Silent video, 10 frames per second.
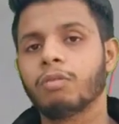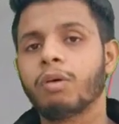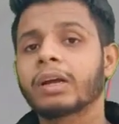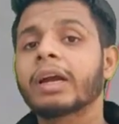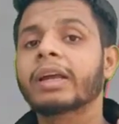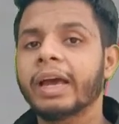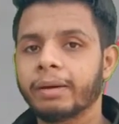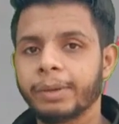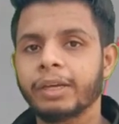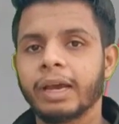Worker
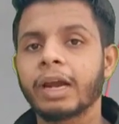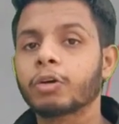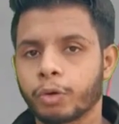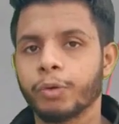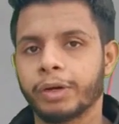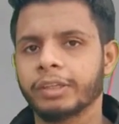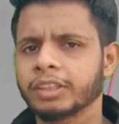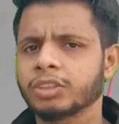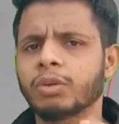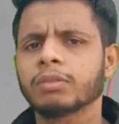can be electrocuted.
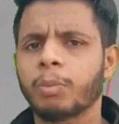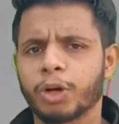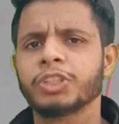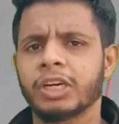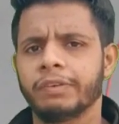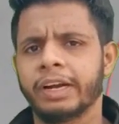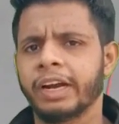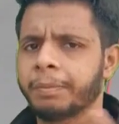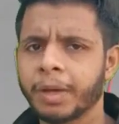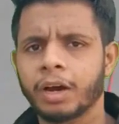This is one of the potential
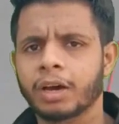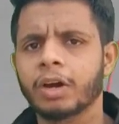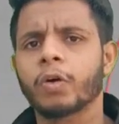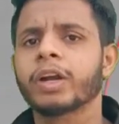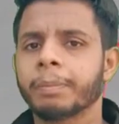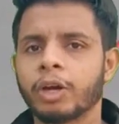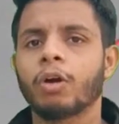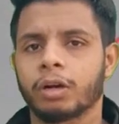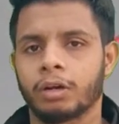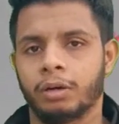event. It may occur or it may
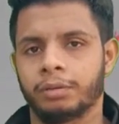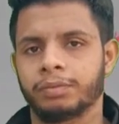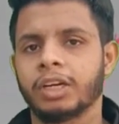not occur.